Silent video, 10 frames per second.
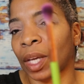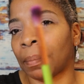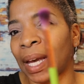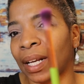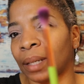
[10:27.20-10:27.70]

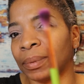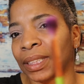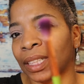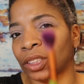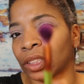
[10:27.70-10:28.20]
makeup
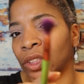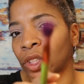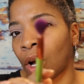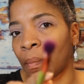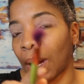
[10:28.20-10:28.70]
sessions
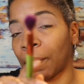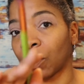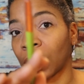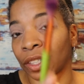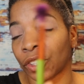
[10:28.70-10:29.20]
on my
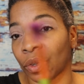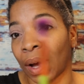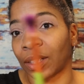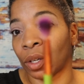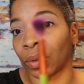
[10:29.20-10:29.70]
brush, so
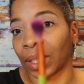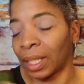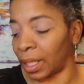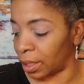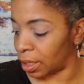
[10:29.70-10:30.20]
I don't
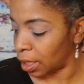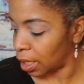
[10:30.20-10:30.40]
get it